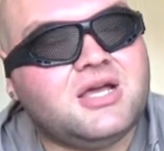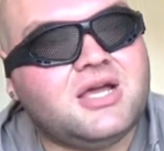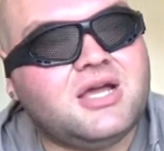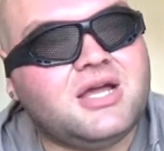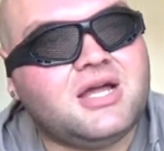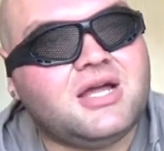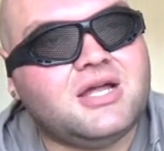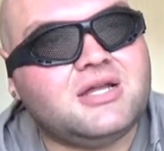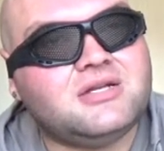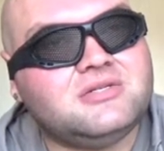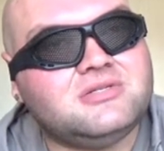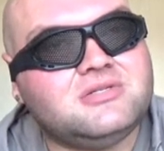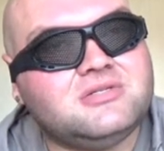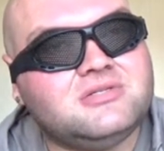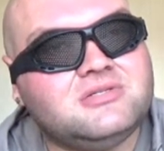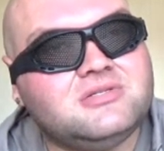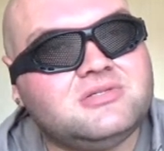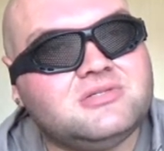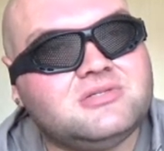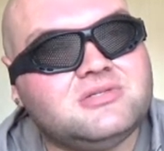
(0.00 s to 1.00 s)

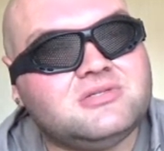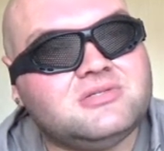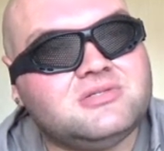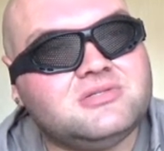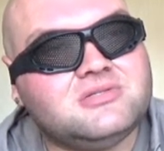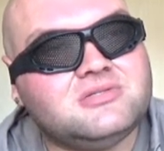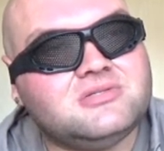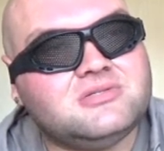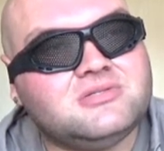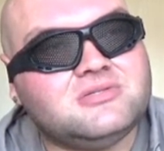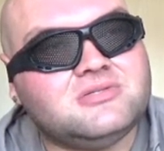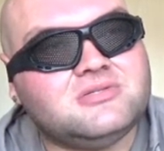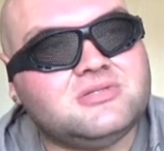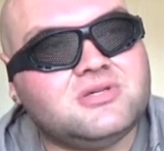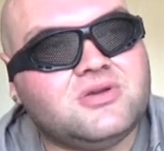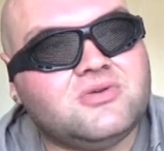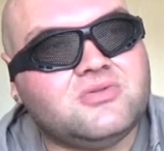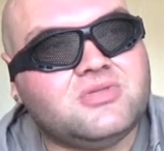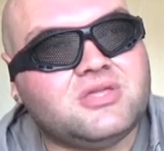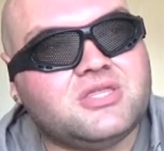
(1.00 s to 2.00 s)
and
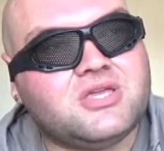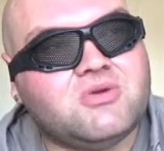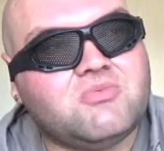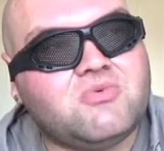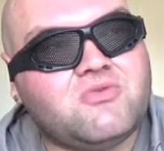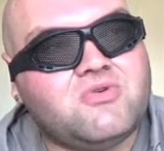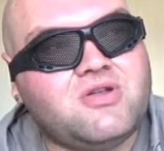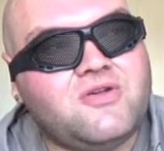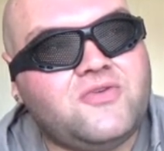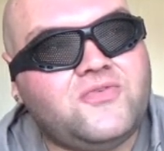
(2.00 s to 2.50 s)
that they were